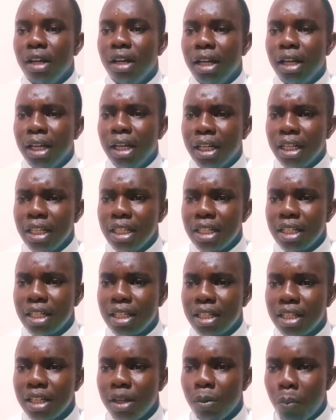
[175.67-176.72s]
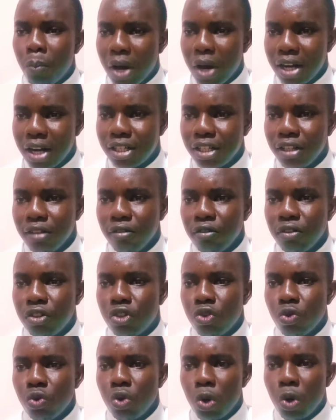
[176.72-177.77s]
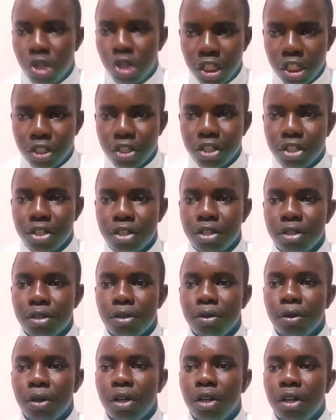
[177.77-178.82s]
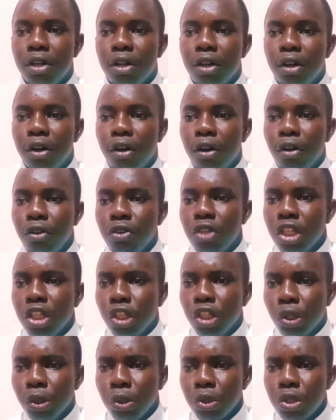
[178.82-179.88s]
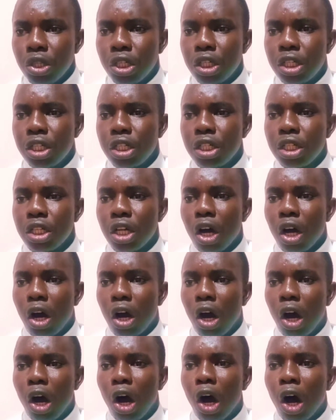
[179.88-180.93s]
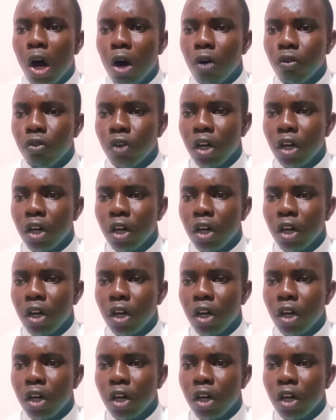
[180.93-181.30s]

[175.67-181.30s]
It is imperative to notice the use of